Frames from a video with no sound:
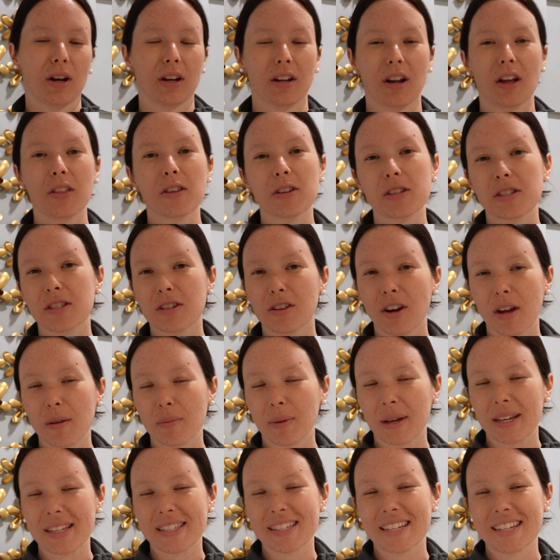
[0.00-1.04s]
and all those great
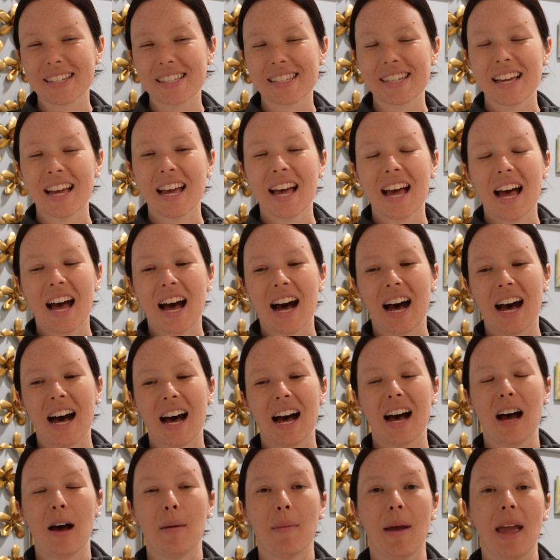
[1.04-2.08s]
places.
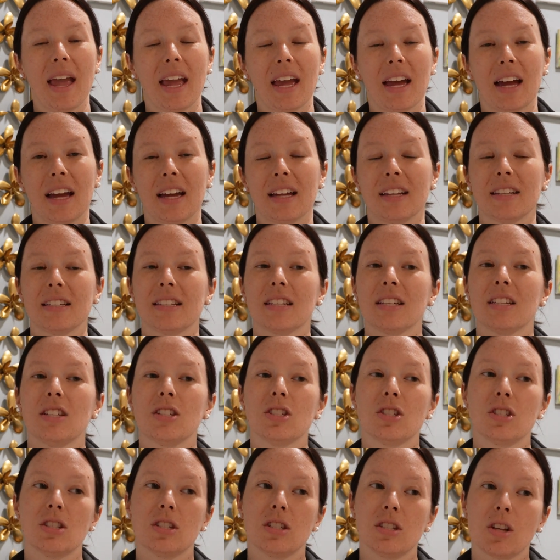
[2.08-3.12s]
And
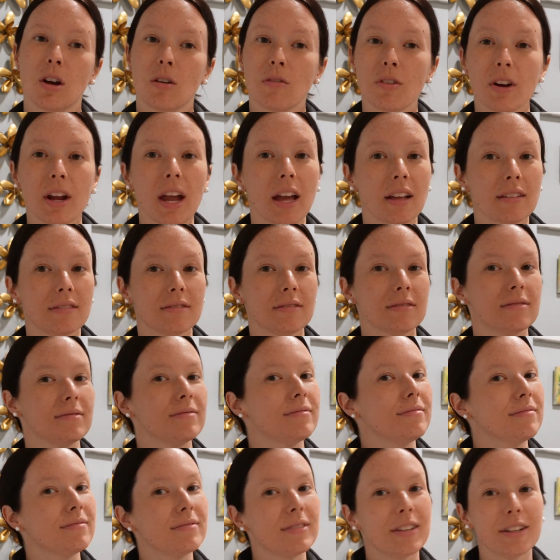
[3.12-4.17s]
don't forget,
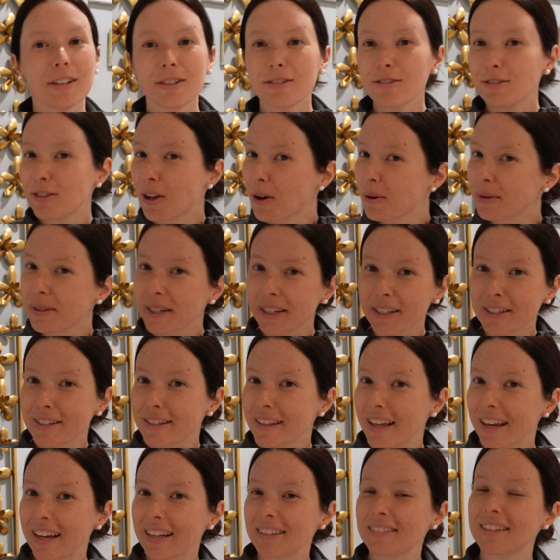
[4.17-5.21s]
there's no such
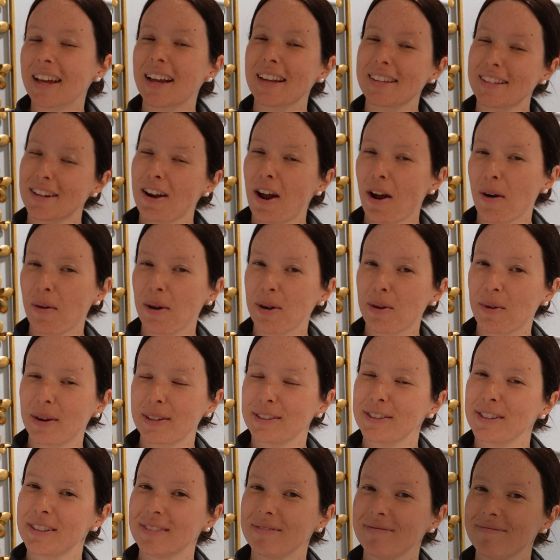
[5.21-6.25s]
thing as an awkward
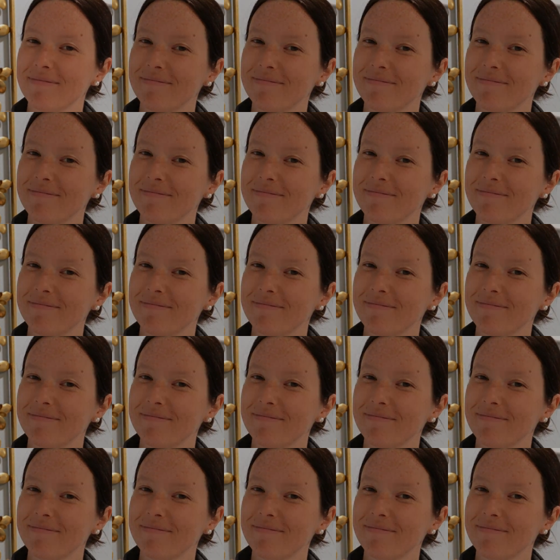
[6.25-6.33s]
question.